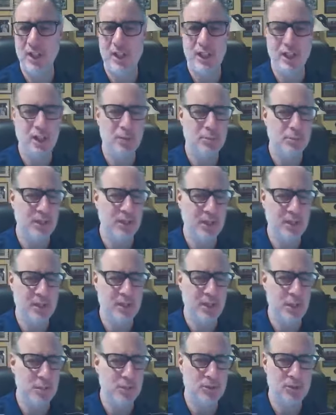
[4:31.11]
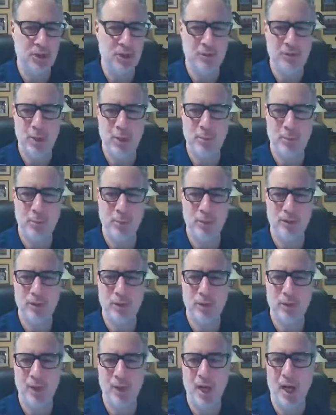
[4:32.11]
Um, you need to keep yourself up on what's
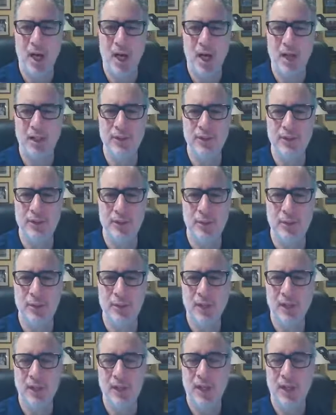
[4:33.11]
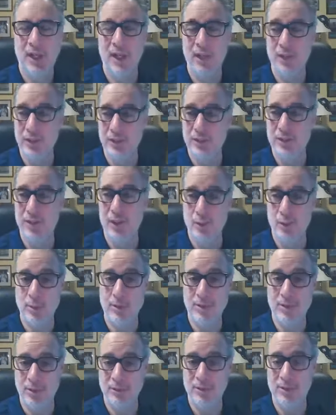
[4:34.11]
going on. So uh, there's that
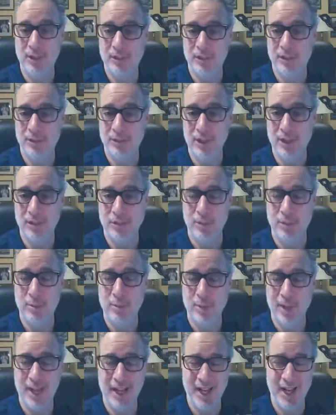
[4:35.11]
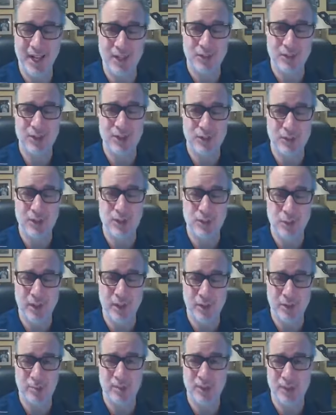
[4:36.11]
always that face-to-face learning, but I actually do
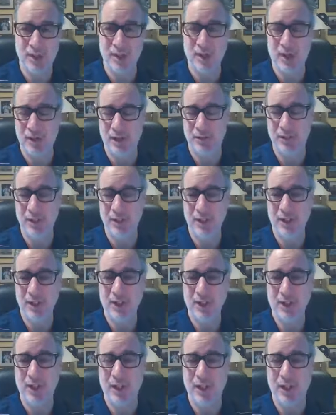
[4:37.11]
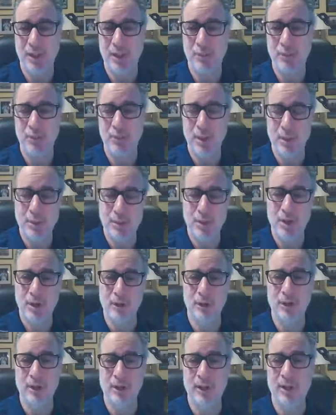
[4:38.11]
quite a bit of um, webinar
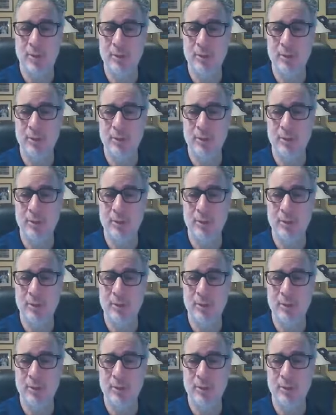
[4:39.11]
learning.